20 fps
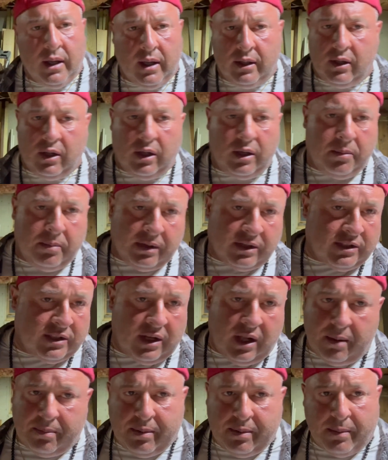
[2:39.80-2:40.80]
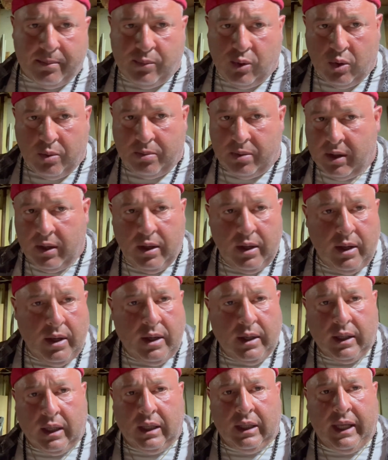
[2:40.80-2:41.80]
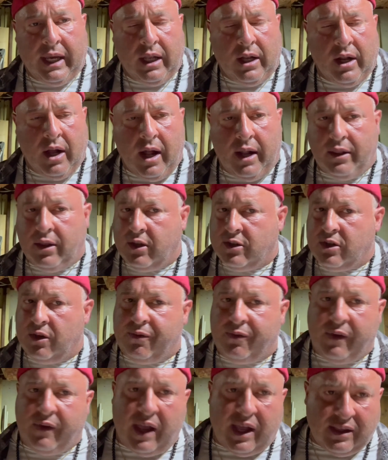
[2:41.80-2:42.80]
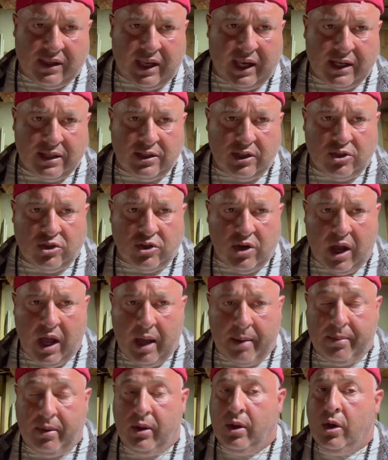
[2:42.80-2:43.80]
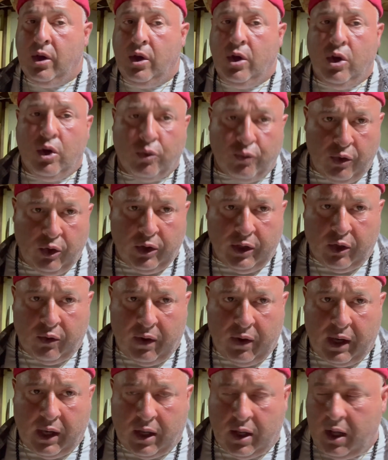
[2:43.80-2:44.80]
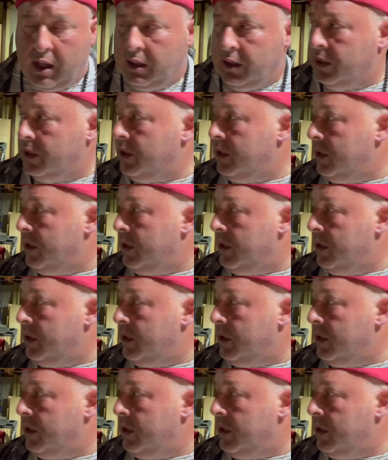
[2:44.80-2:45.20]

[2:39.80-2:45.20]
you mix it up and boom, you lay it on. It does a fantastic job, really great color.